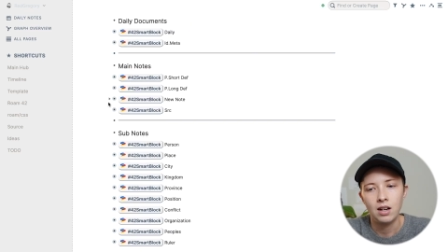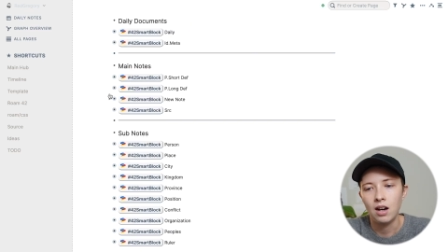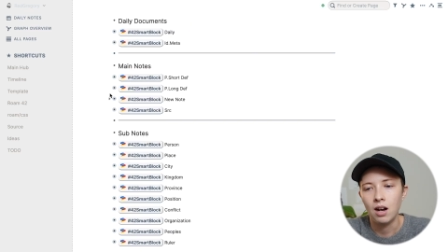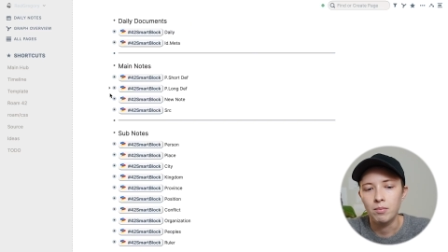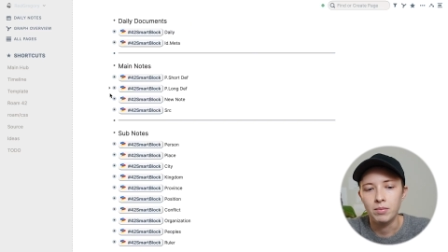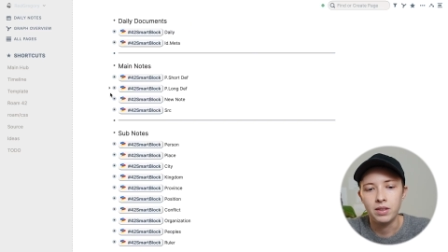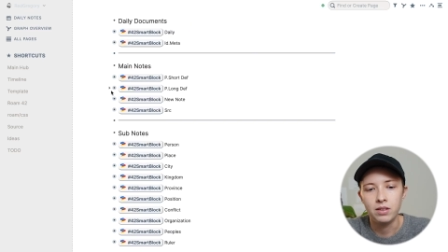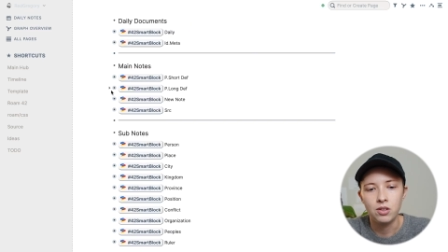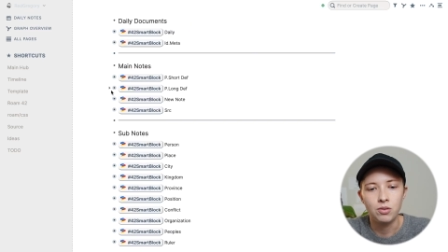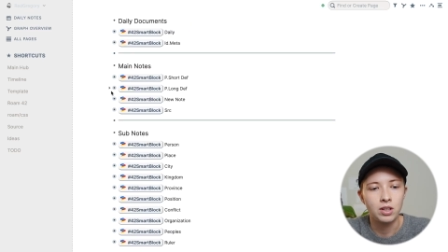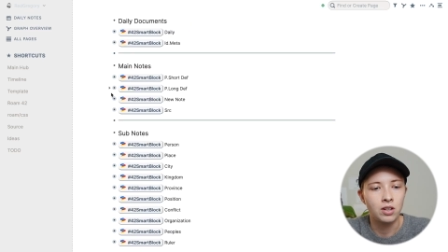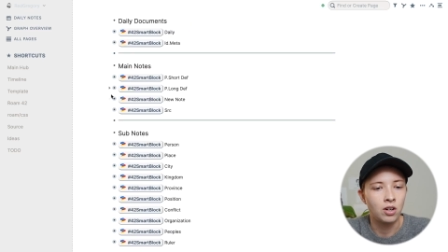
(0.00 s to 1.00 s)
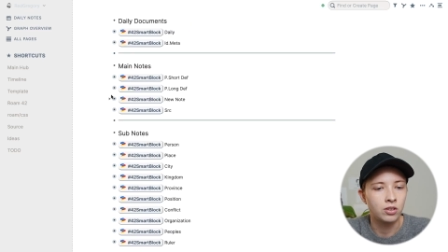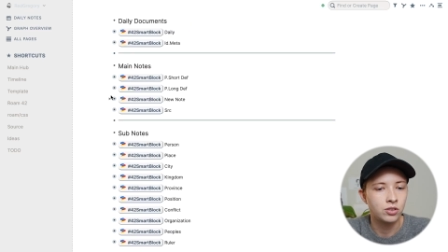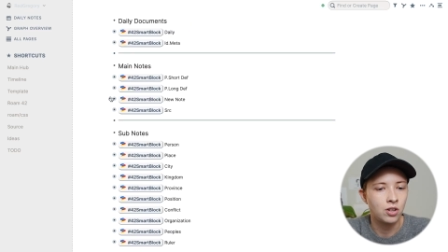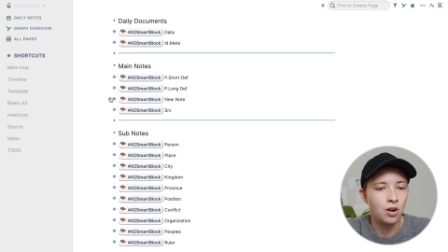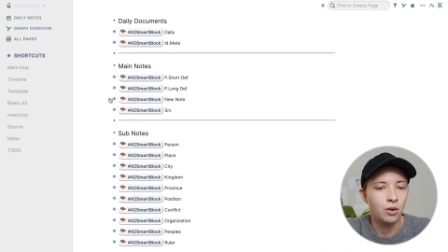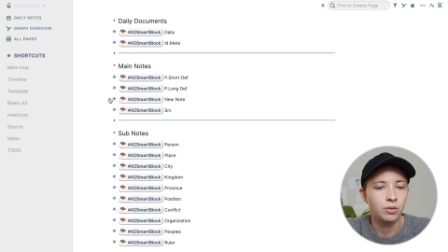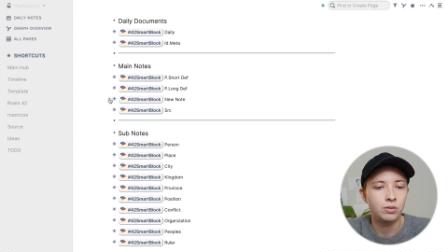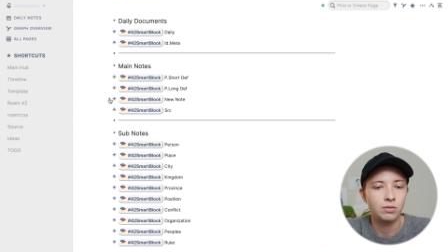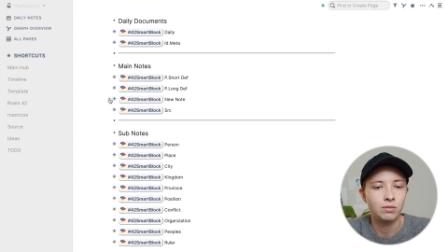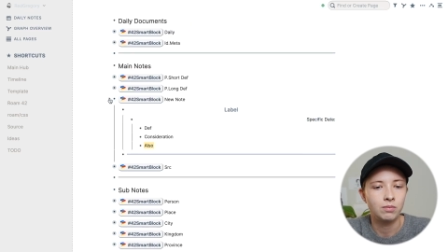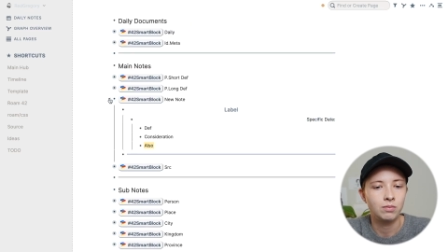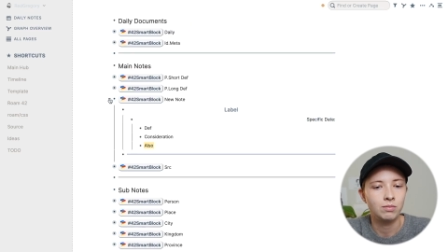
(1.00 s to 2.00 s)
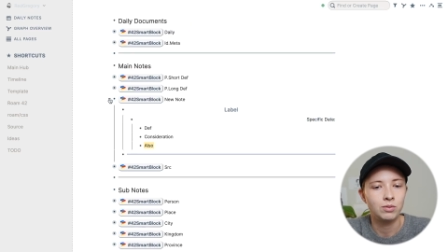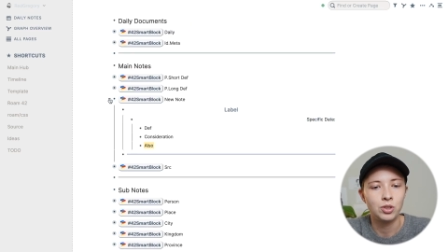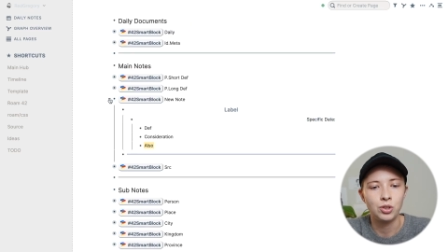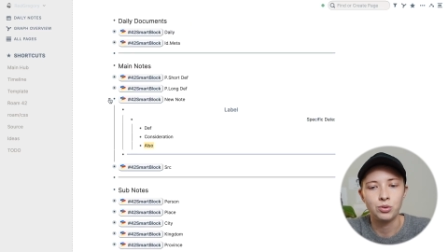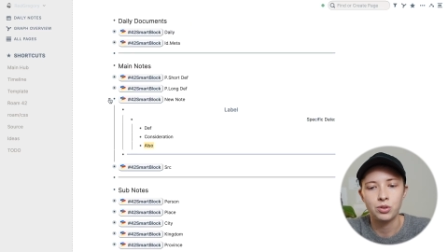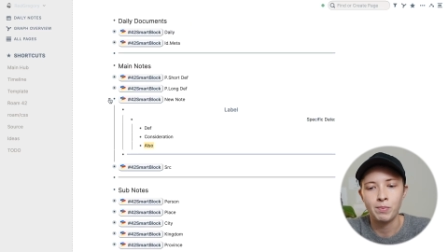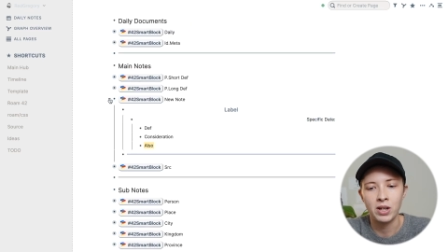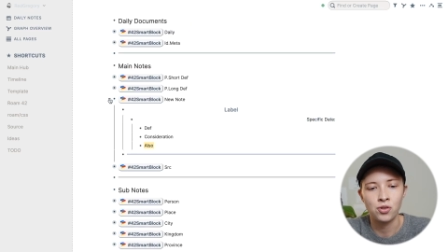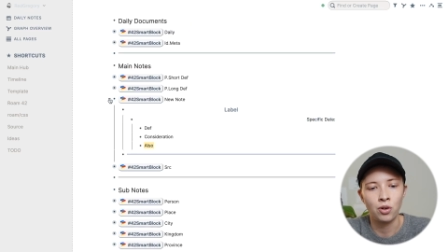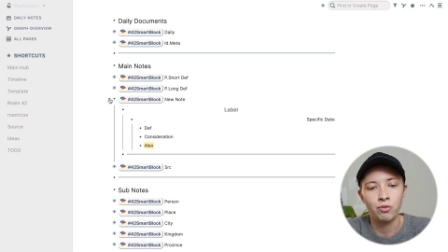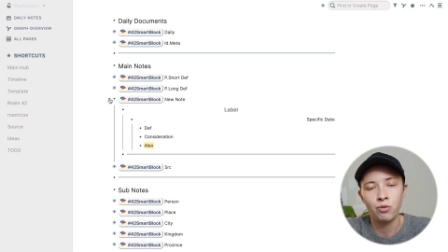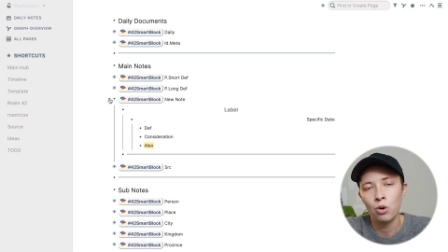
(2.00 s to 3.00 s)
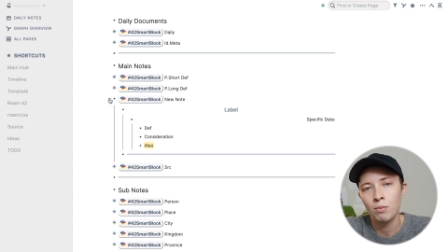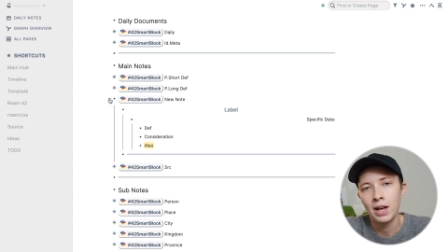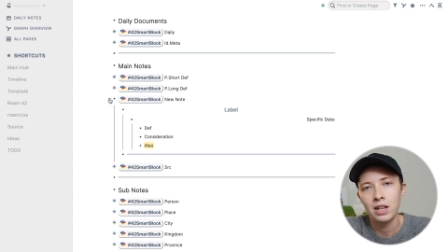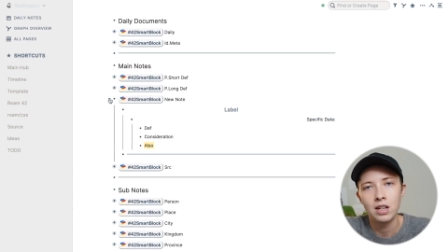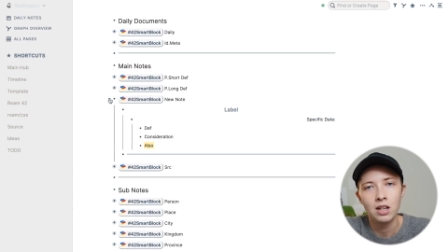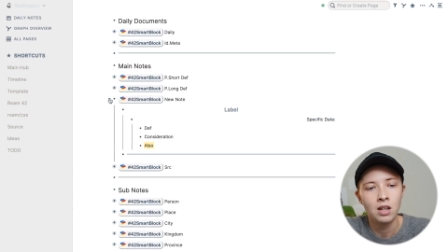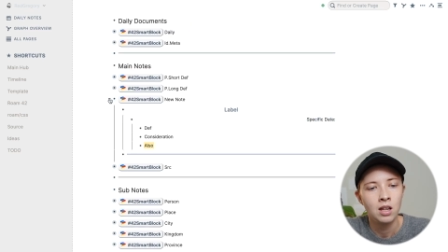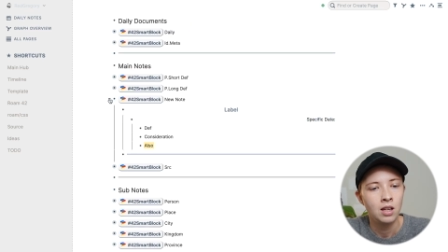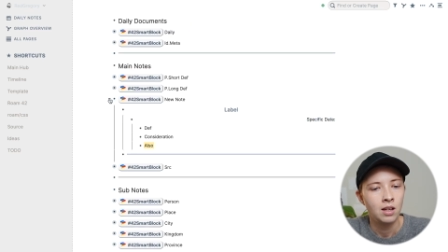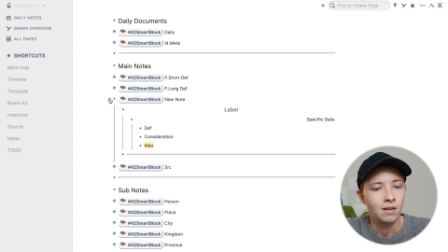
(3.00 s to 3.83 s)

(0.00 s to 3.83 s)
You can also do special formatting.